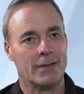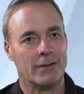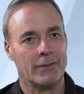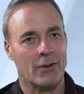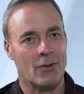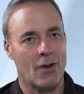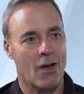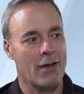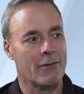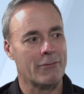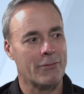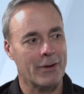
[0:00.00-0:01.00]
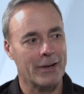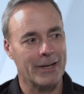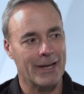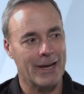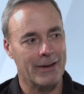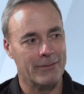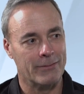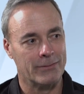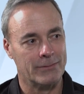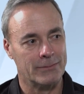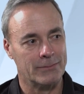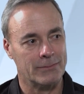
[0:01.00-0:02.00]
they're not afraid to have
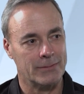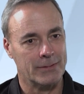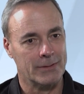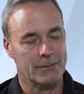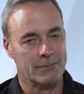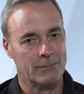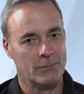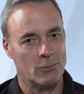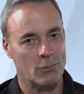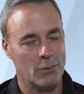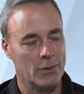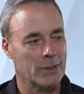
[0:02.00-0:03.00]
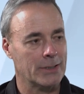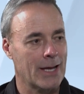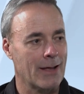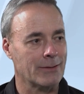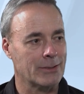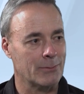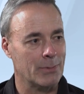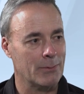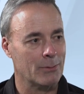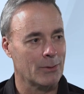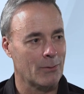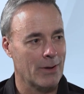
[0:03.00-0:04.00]
really talented
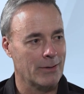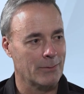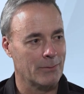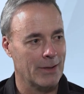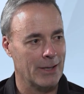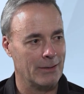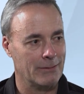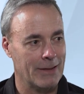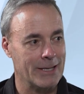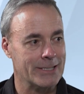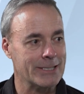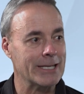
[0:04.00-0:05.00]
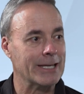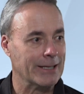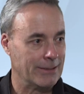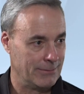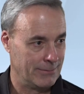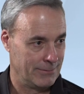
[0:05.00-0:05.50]
people around them. They seek it.